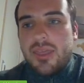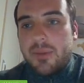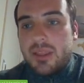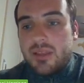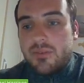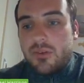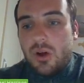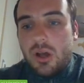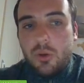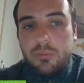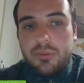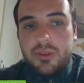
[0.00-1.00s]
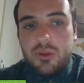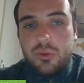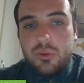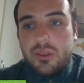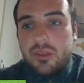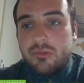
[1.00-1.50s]
that means if you've got an
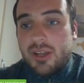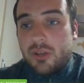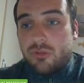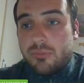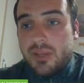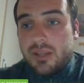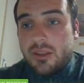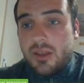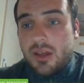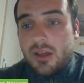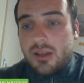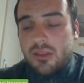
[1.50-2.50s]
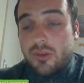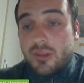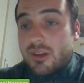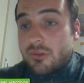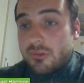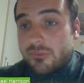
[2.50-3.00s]
obstacle that's 300 meters high,
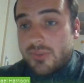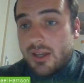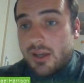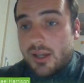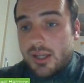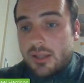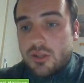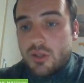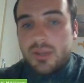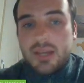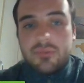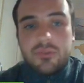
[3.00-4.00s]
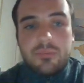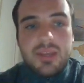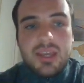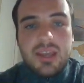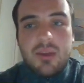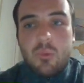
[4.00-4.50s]
300 feet high, you would have to
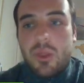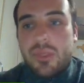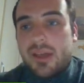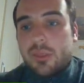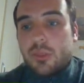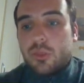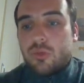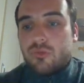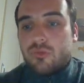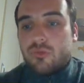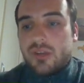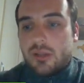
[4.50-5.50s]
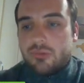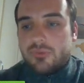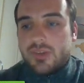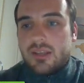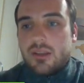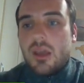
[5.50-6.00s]
be 1,300
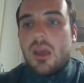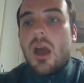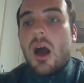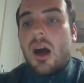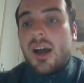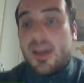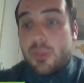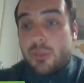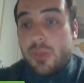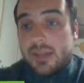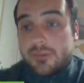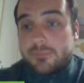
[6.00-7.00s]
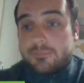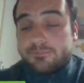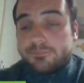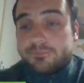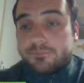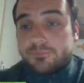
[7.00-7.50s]
feet higher than that,
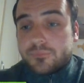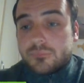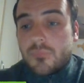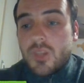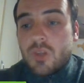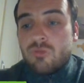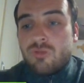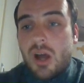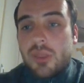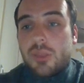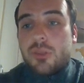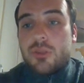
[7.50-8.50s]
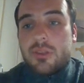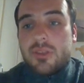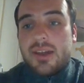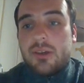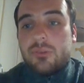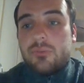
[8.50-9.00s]
rather than just
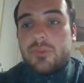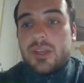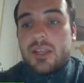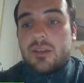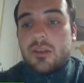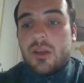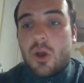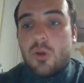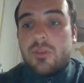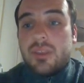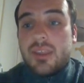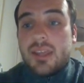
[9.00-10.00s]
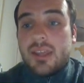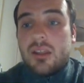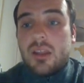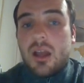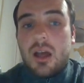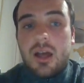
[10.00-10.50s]
1,000 feet over the
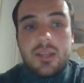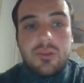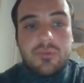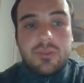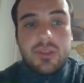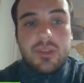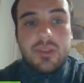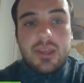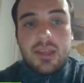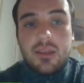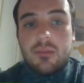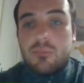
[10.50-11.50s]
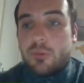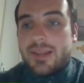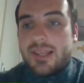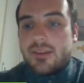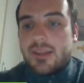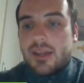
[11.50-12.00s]
height of the
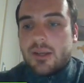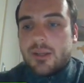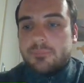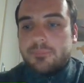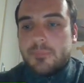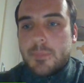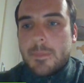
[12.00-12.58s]
populated area.